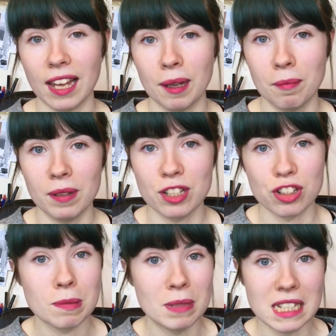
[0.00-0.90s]
It
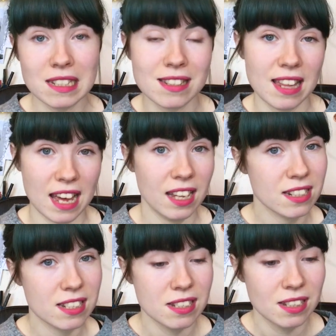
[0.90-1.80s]
just means
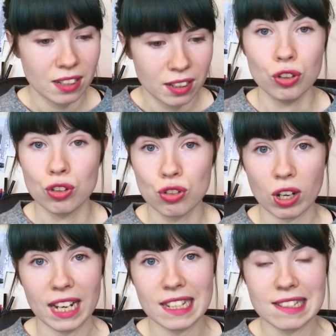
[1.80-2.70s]
that you should
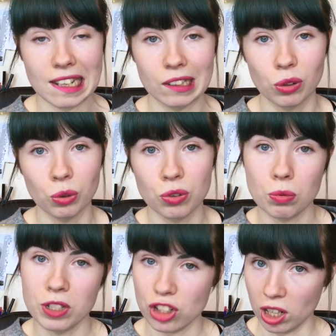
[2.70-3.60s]
try and set
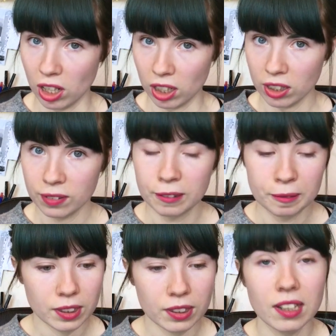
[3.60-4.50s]
goals which are
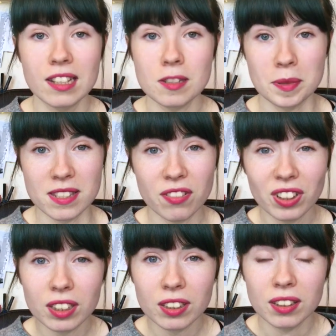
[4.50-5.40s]

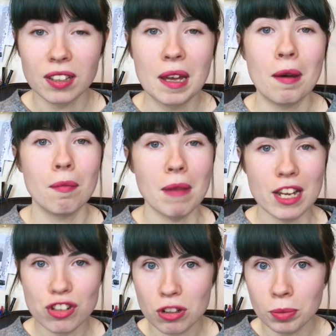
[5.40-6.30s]
specific,
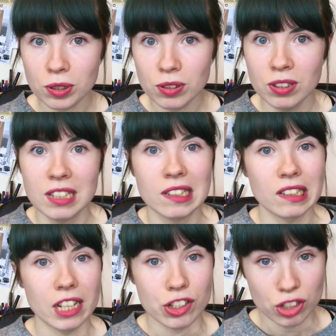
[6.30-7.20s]
measurable,
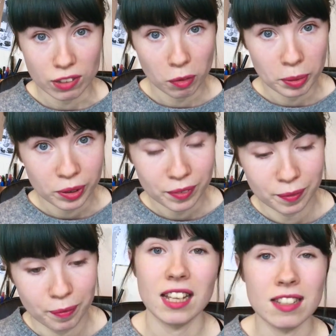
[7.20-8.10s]
achievable.
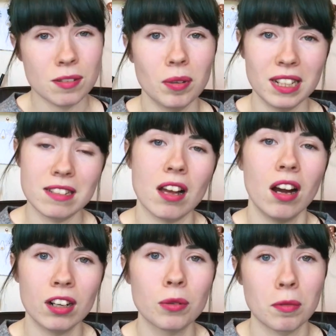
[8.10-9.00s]
And this one is
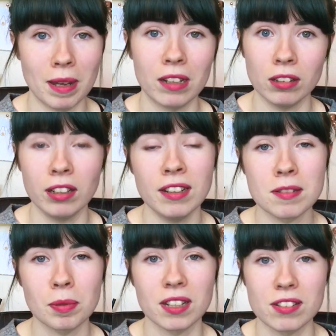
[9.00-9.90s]
hard with mental
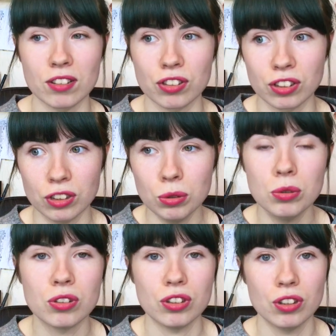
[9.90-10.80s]
illness because it
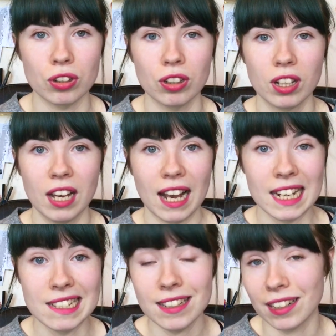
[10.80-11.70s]
skews your
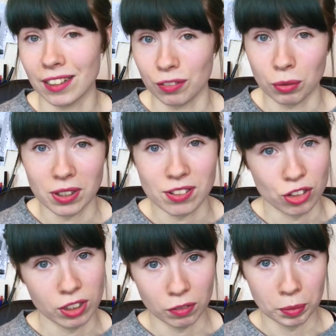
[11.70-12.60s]
idea of what is
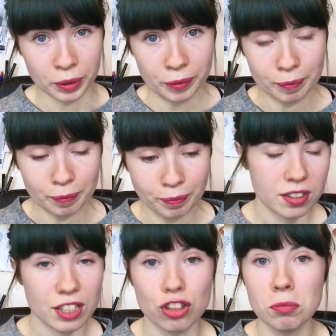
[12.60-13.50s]
achievable.
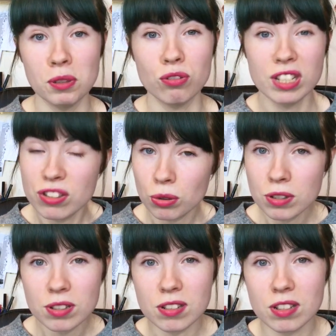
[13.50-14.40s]
It should be
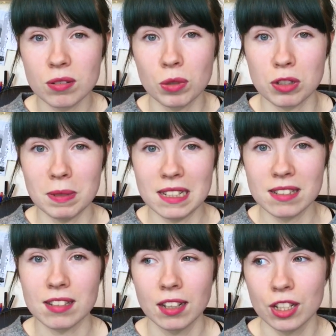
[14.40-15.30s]
resourced, which
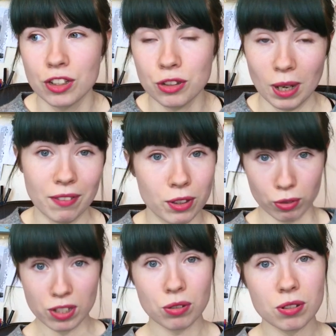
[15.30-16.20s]
means, do you have the
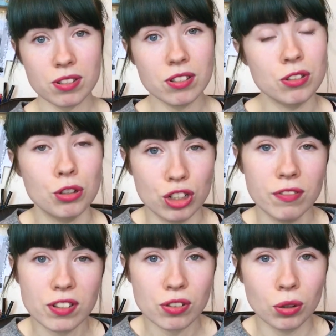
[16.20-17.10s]
resources to
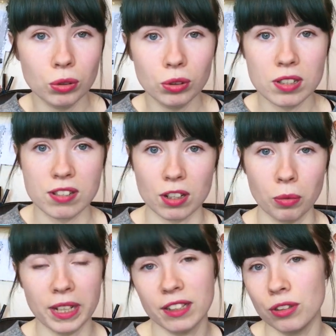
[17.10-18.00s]
achieve this goal? Is there
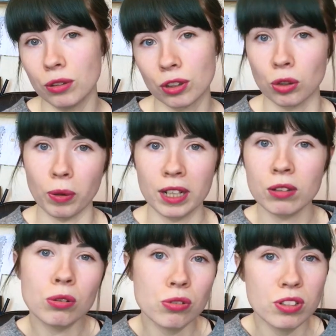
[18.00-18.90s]
a way that you could
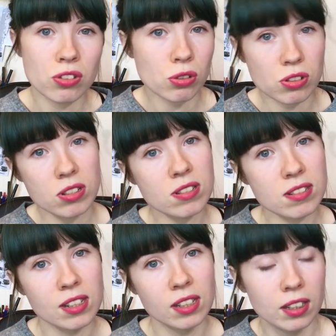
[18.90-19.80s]
acquire those
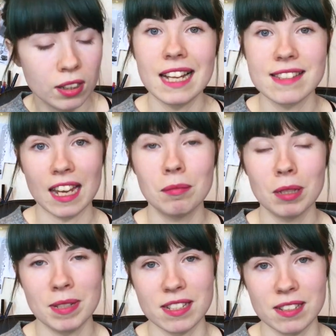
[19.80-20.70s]
resources? And time
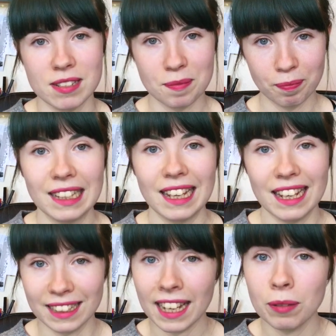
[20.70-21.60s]
limited.
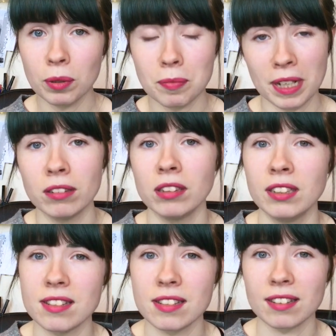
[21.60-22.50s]
And again, with mental
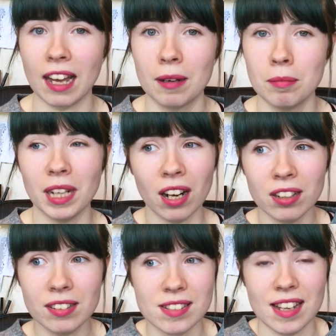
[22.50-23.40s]
illness, this can be
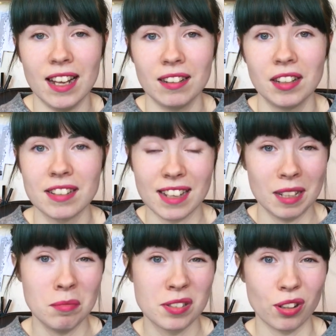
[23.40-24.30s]
hard to set
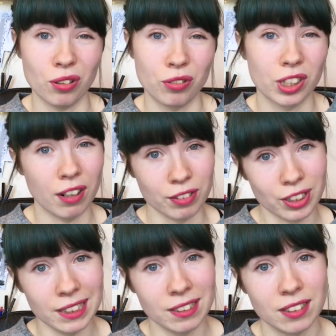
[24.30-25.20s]
times on
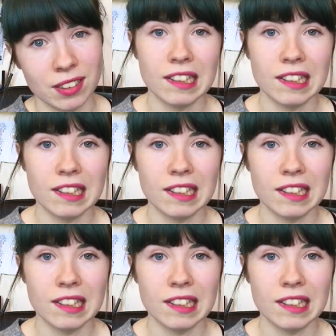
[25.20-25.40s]
recovery.